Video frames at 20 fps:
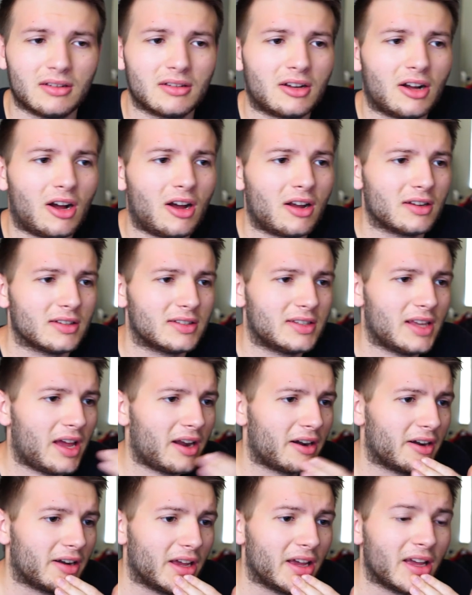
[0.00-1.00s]
caught it
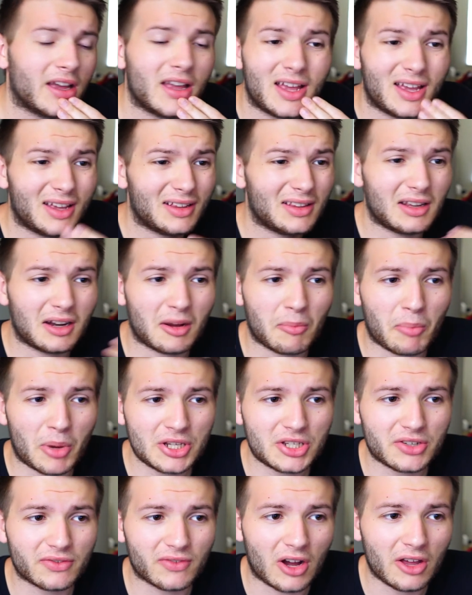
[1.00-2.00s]
Saturday. Then a
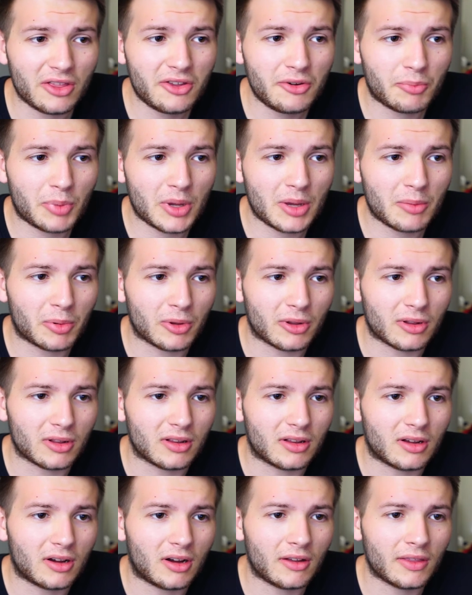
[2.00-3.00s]
bunch of other
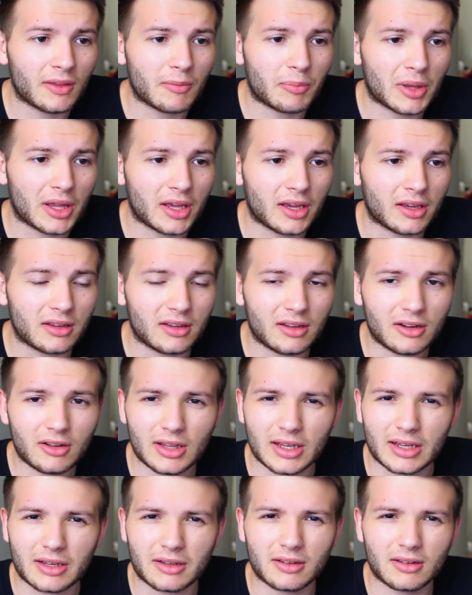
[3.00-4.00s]
people on the plane, you know,
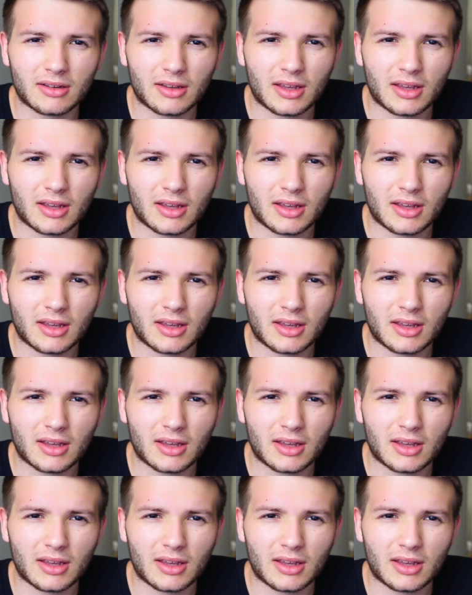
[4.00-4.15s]
like